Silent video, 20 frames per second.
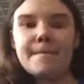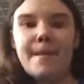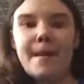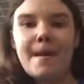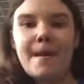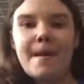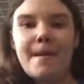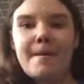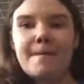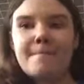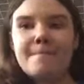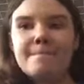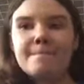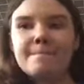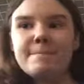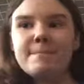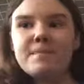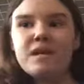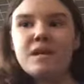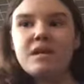and,
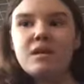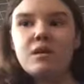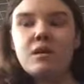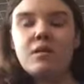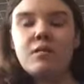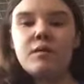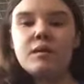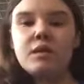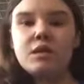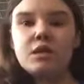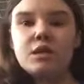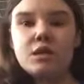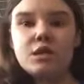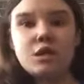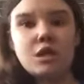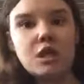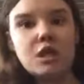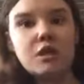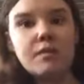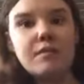you know, we just
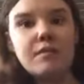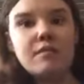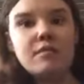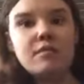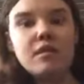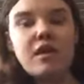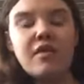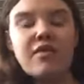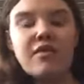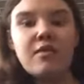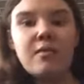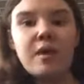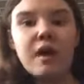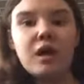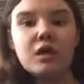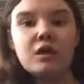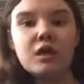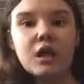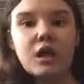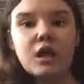get another
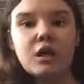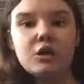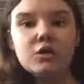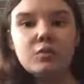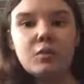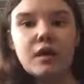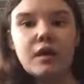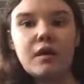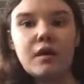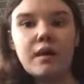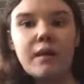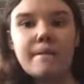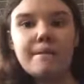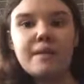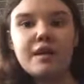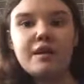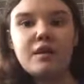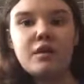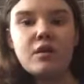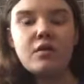montage where, um,
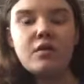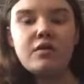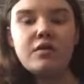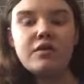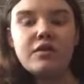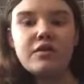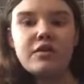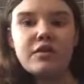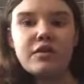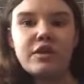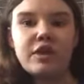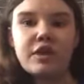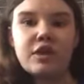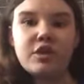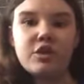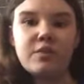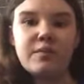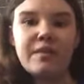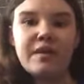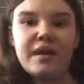you know,
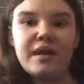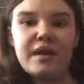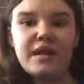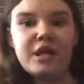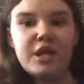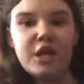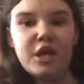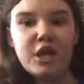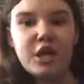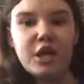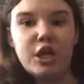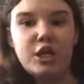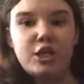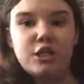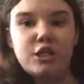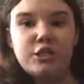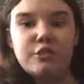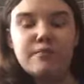kids are being kids.